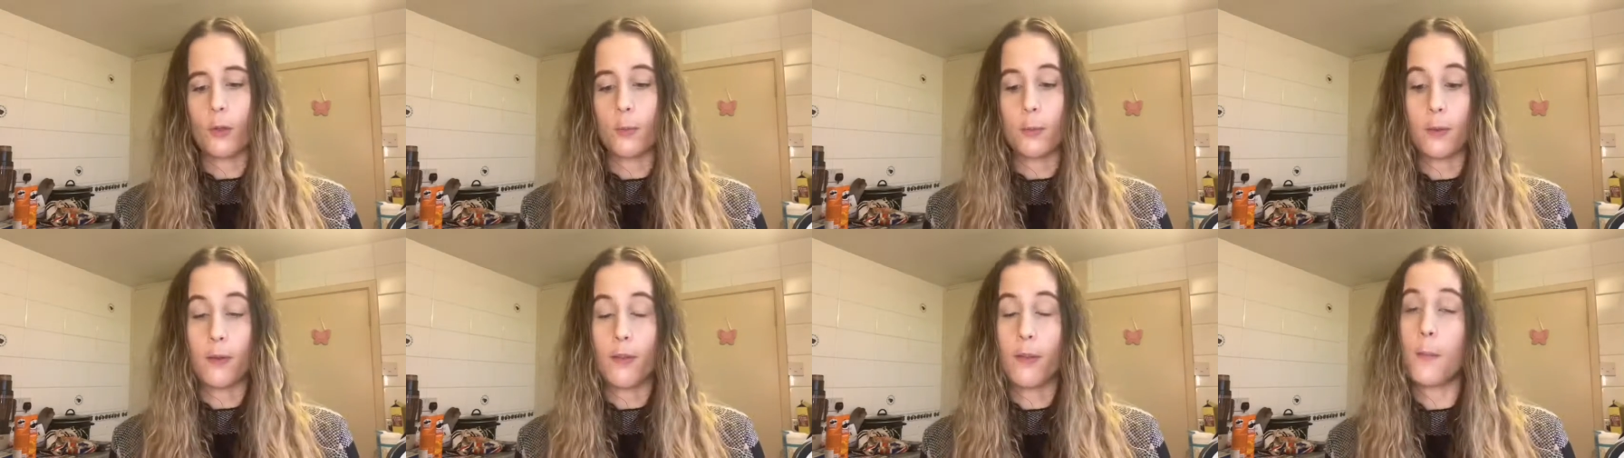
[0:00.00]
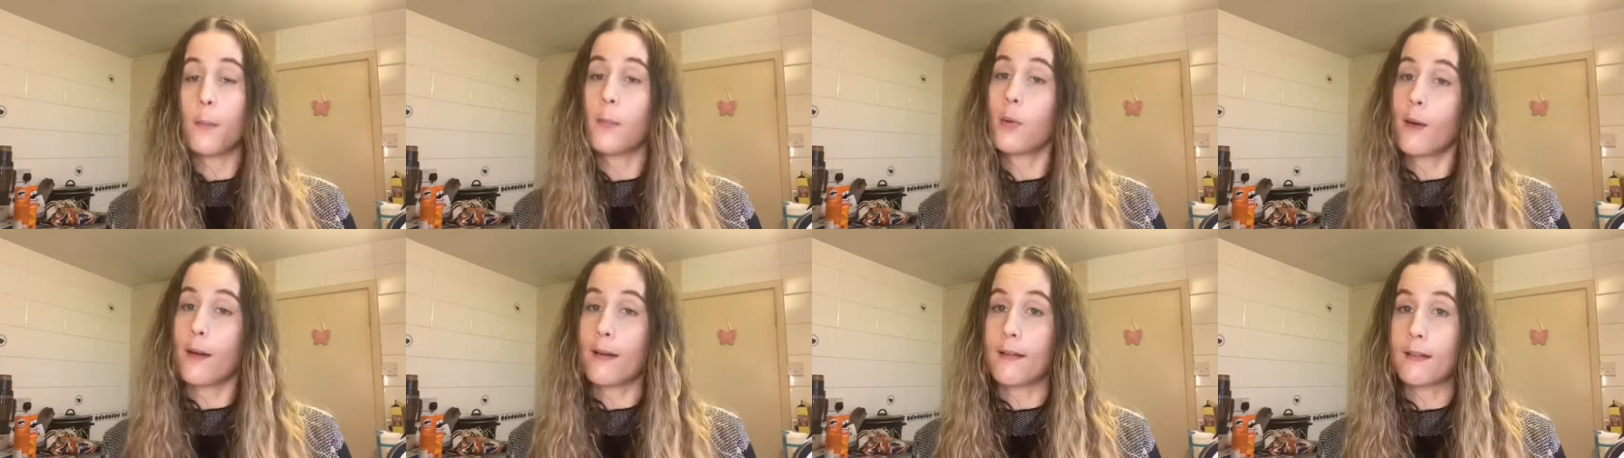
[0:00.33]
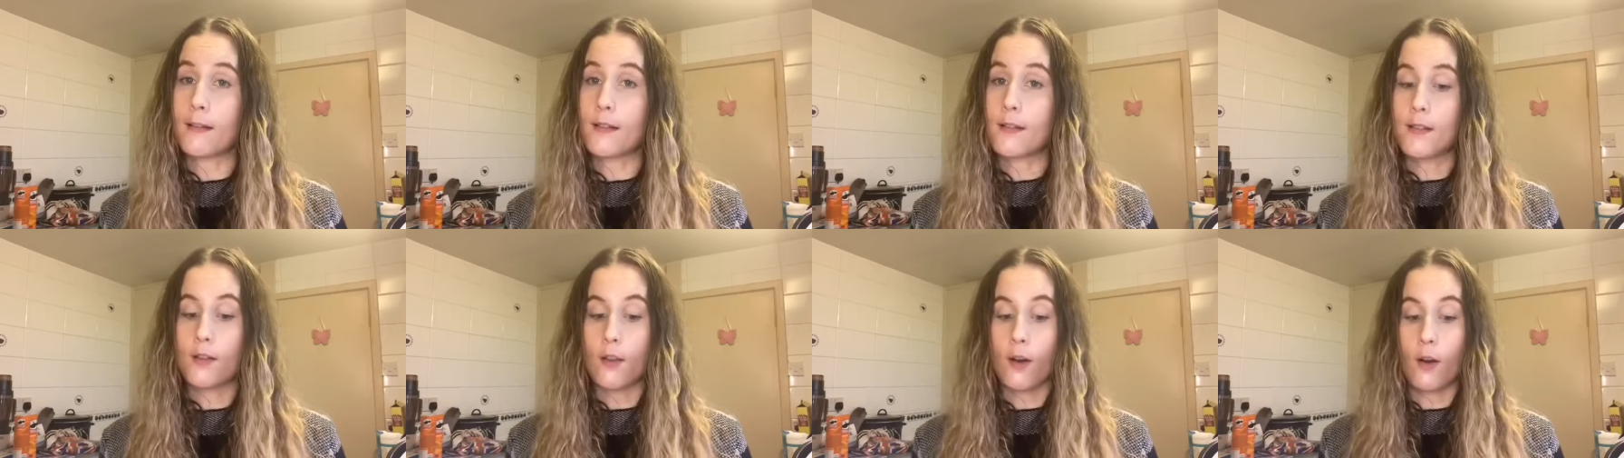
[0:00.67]
couple of the
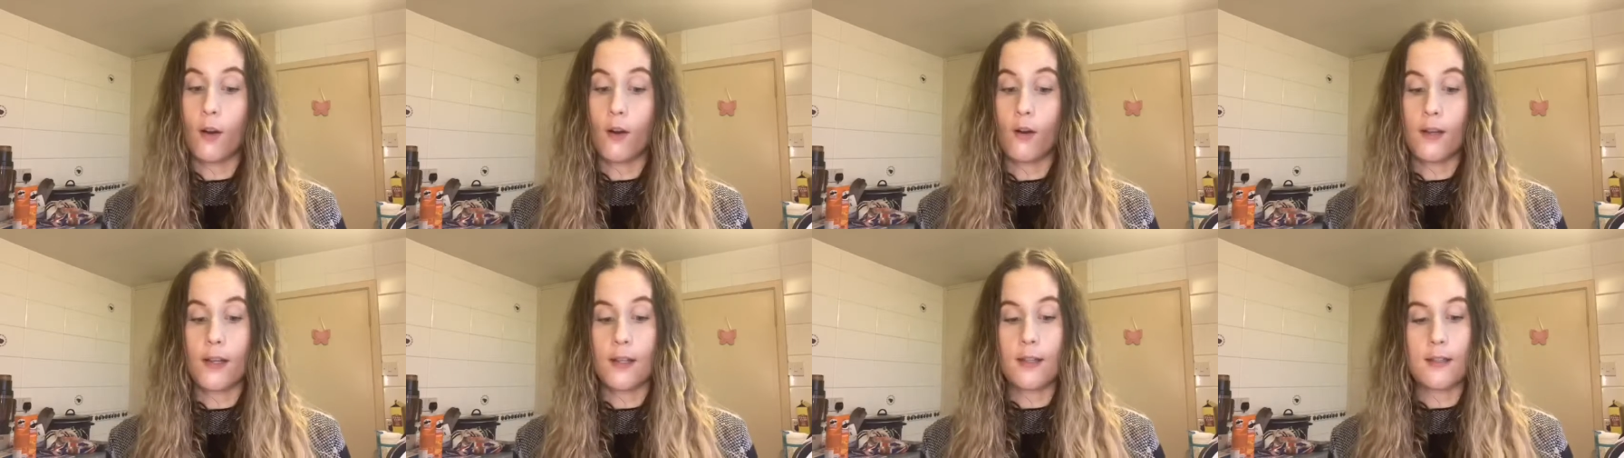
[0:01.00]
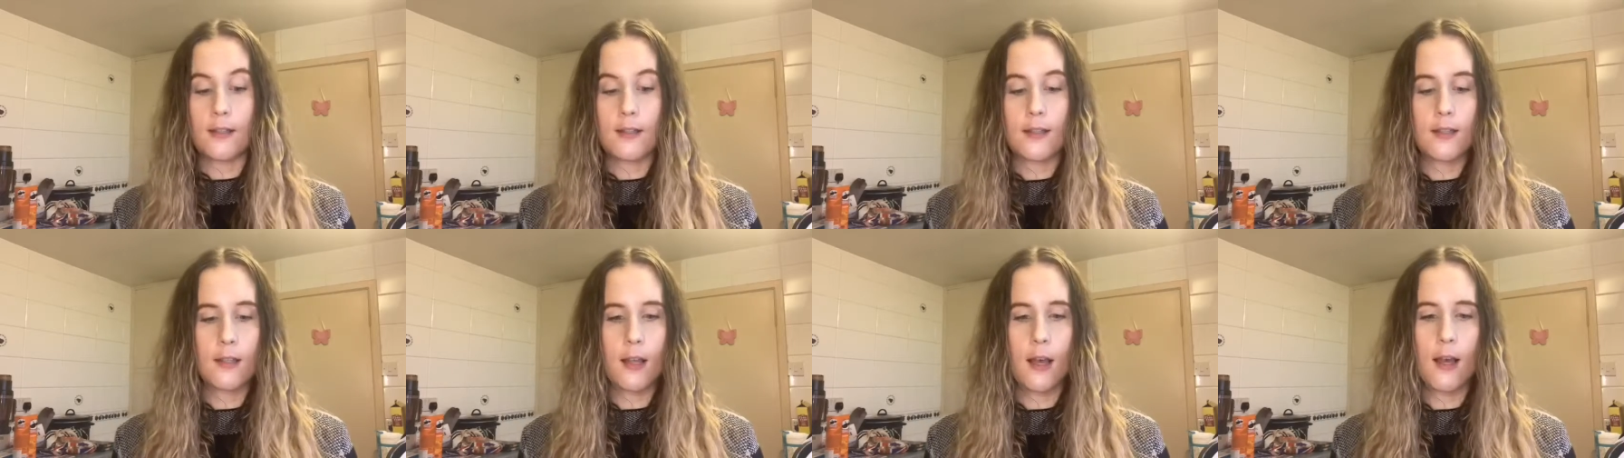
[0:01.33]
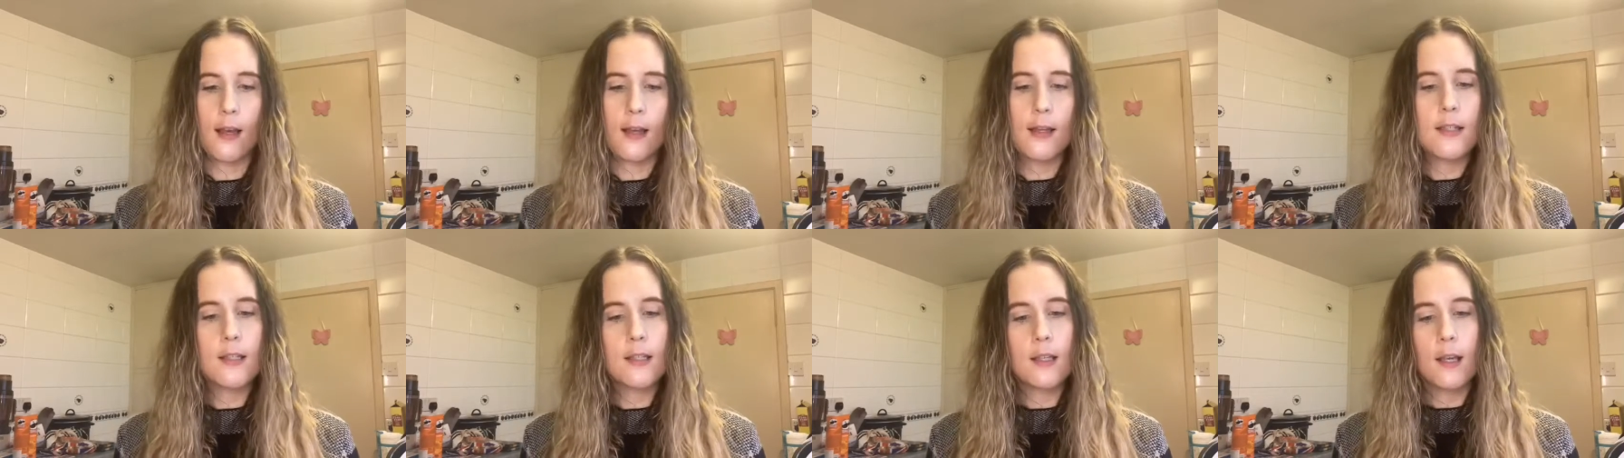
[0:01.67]
brands that are
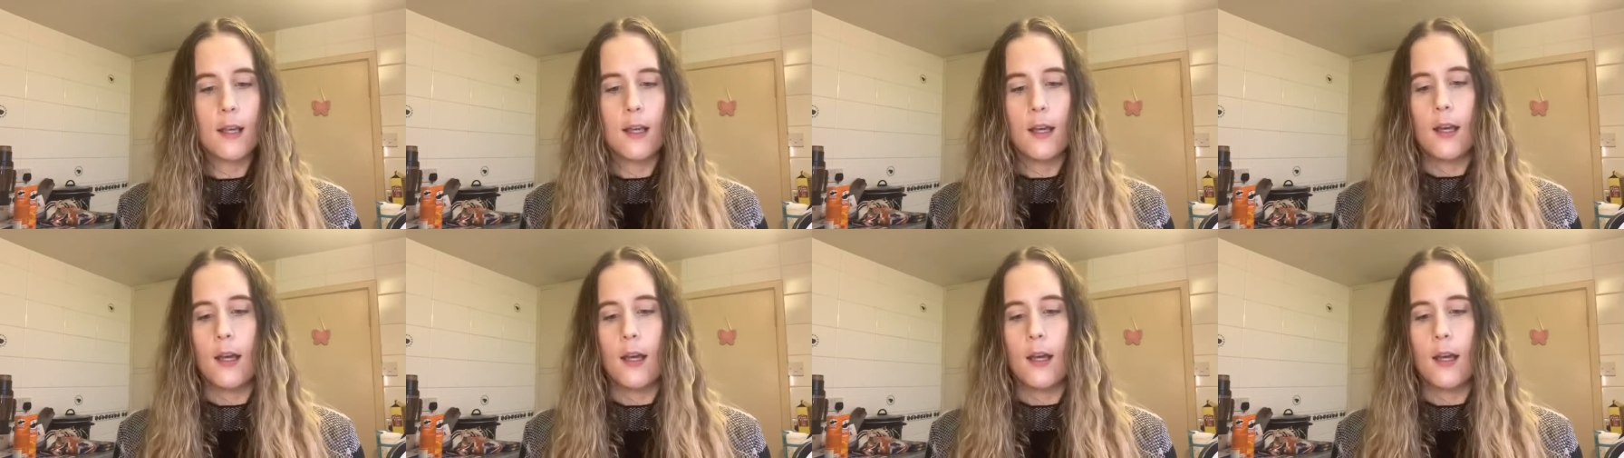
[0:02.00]
inside.